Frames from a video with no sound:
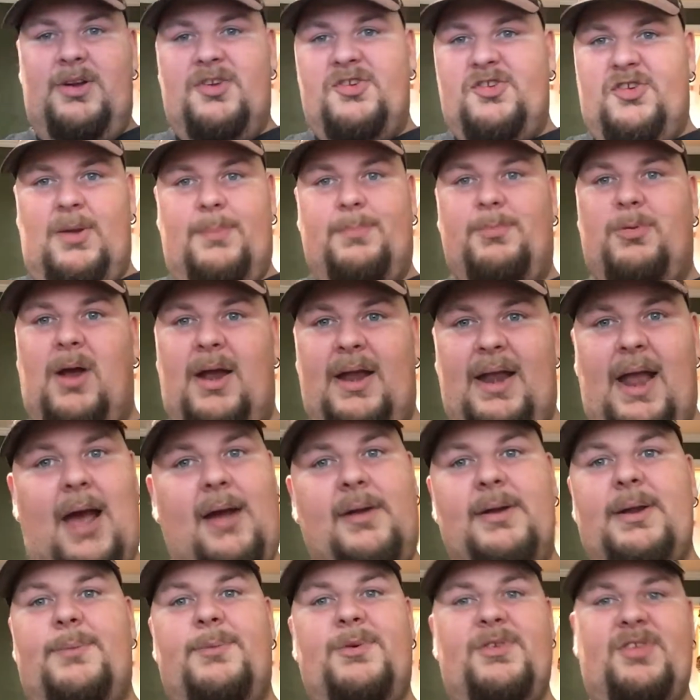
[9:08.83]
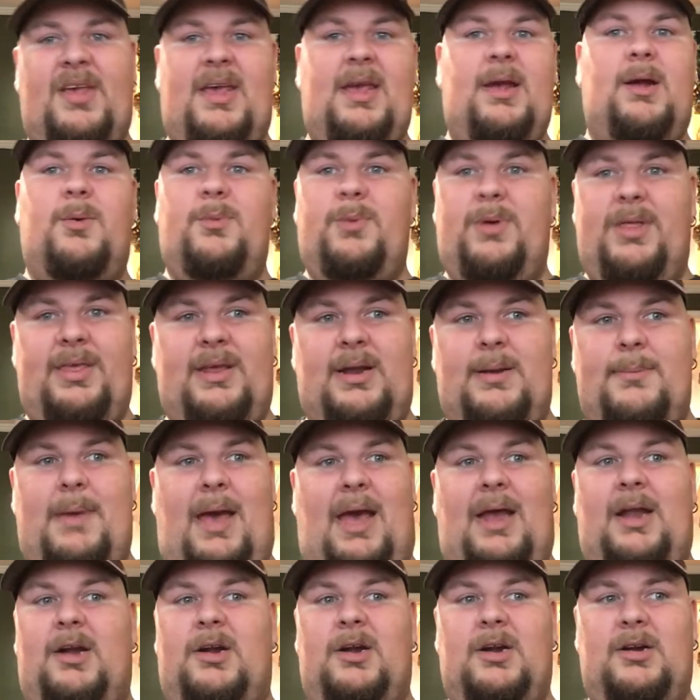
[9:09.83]
it shipped right out and it was here within a
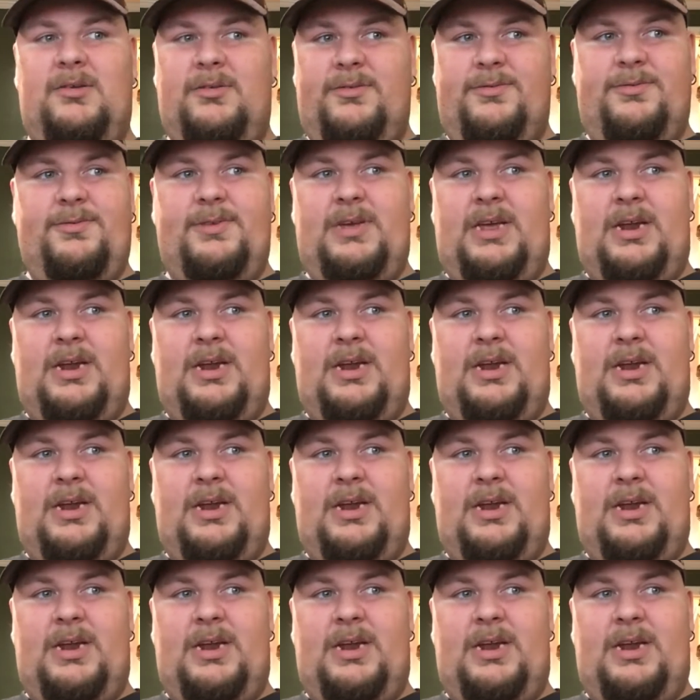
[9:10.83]
matter of,